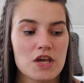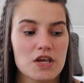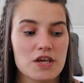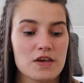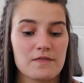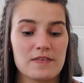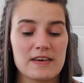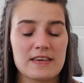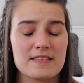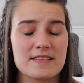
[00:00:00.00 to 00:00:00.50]

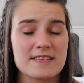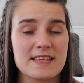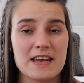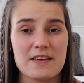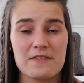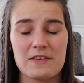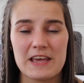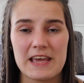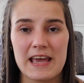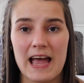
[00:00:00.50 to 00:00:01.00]
you think there's
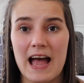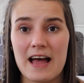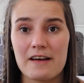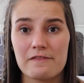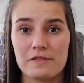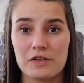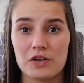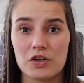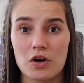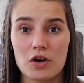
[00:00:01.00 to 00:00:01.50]
anything
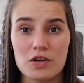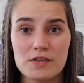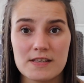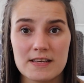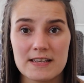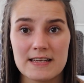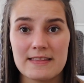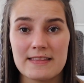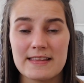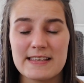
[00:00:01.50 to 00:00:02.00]
I've
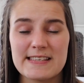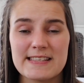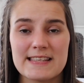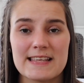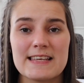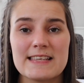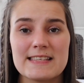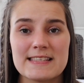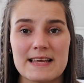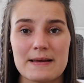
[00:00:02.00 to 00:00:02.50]
forgotten in this
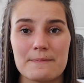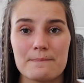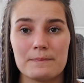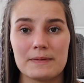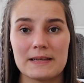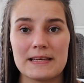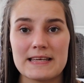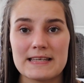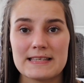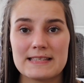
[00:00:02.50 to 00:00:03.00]
list, then
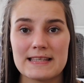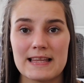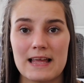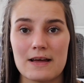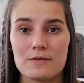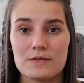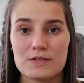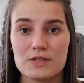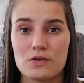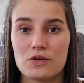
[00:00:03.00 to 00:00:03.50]
please
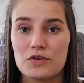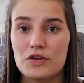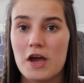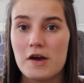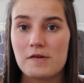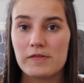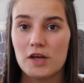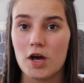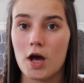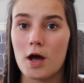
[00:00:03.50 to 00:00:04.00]
let us all
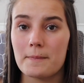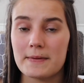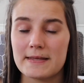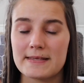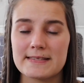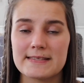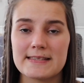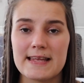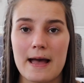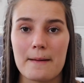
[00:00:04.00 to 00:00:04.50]
know in the
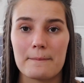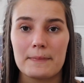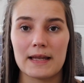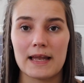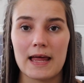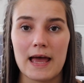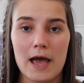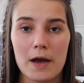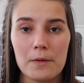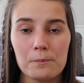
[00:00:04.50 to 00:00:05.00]
comments down
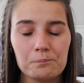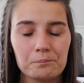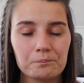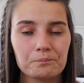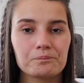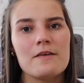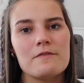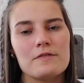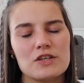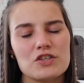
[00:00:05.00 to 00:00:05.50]
below.
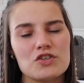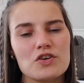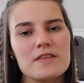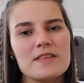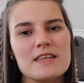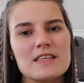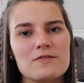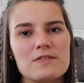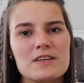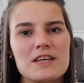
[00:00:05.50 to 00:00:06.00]
If you enjoyed
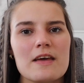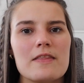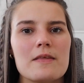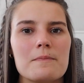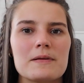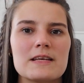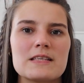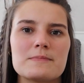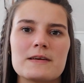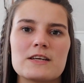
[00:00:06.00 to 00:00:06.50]
this video, then
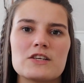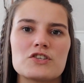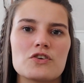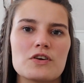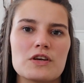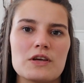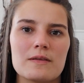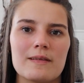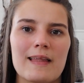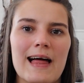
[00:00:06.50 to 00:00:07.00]
please make sure
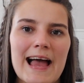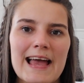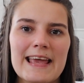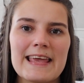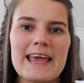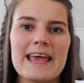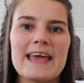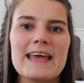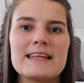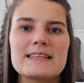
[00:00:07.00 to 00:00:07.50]
you
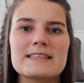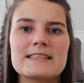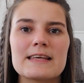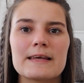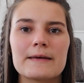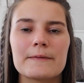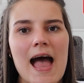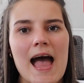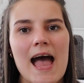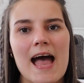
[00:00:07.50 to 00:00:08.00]
like it
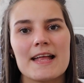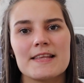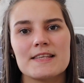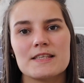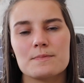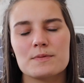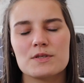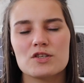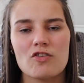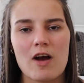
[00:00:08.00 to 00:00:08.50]
and
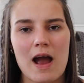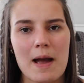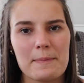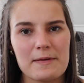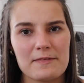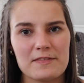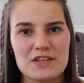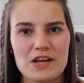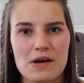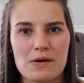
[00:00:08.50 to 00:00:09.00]
subscribe
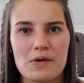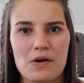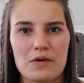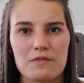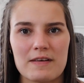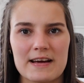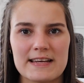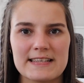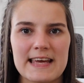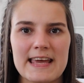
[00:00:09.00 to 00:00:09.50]
if you don't
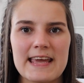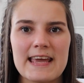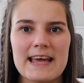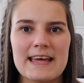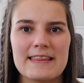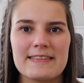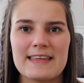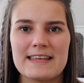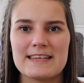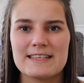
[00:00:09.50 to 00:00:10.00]
already,
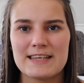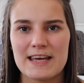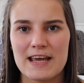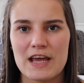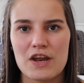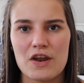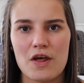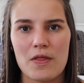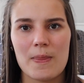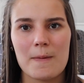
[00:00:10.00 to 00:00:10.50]
and then
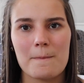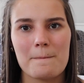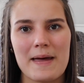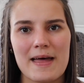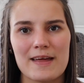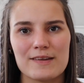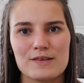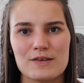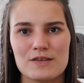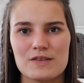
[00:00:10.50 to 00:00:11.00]
turn on the
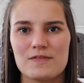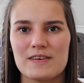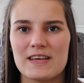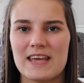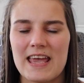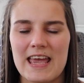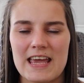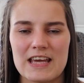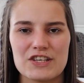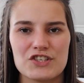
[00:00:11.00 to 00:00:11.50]
bell
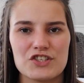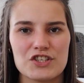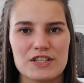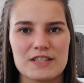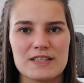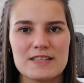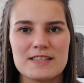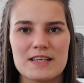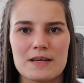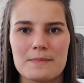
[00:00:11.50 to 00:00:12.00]

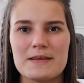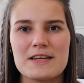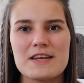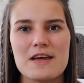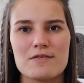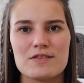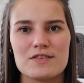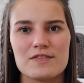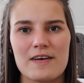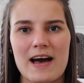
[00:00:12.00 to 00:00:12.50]
notification so you'll be
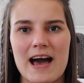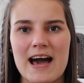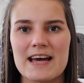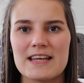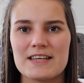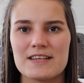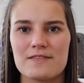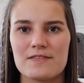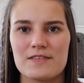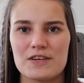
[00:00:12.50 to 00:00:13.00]

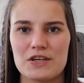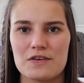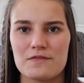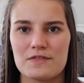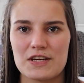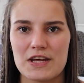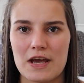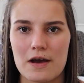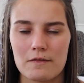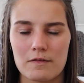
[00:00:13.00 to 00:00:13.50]
notified of a new
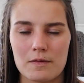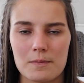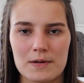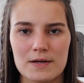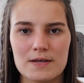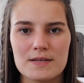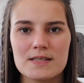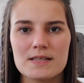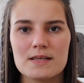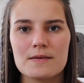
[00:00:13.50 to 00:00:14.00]
video from
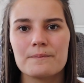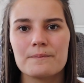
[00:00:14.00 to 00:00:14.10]
us.